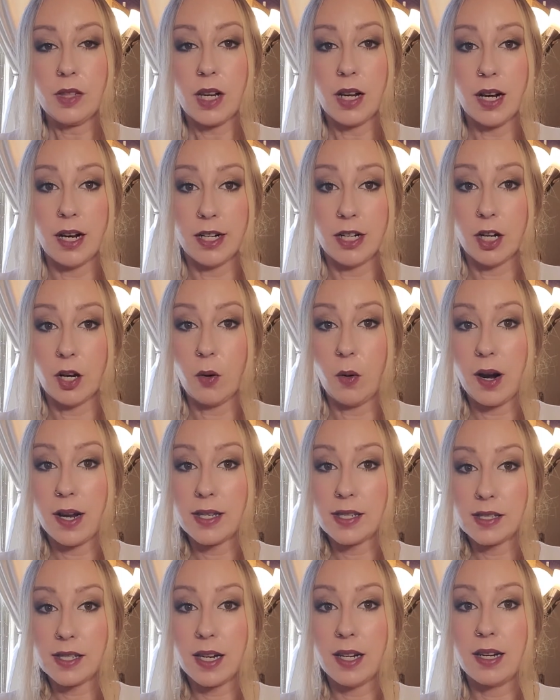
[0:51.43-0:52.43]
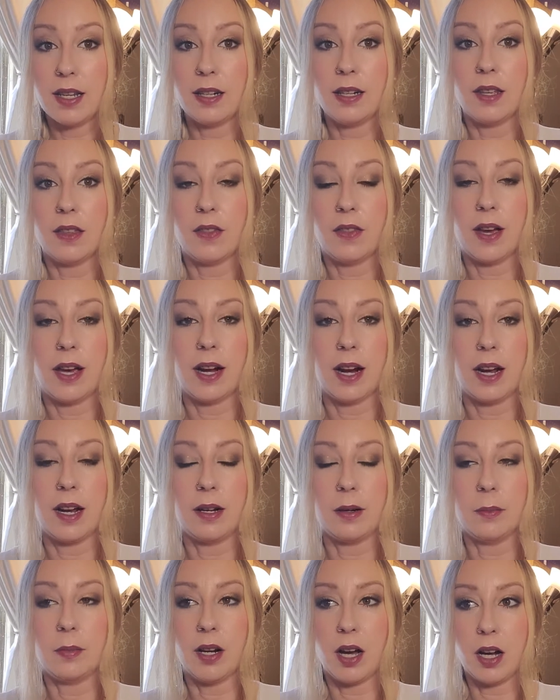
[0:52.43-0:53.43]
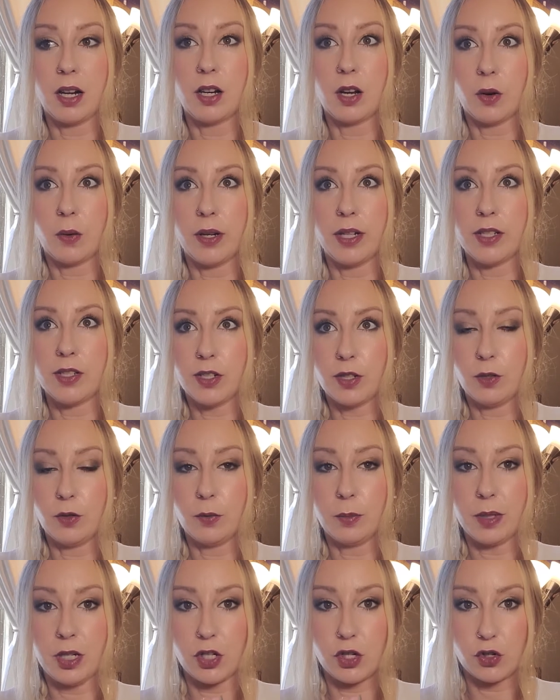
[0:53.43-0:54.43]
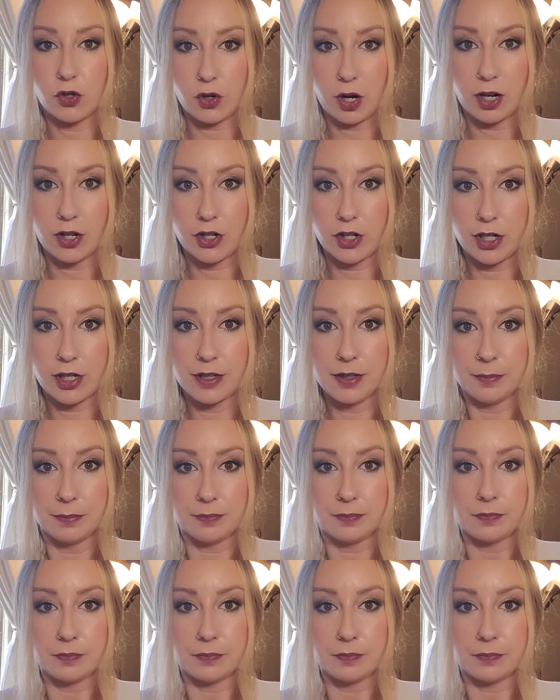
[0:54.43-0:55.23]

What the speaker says: I know I stated that I am not going to be structured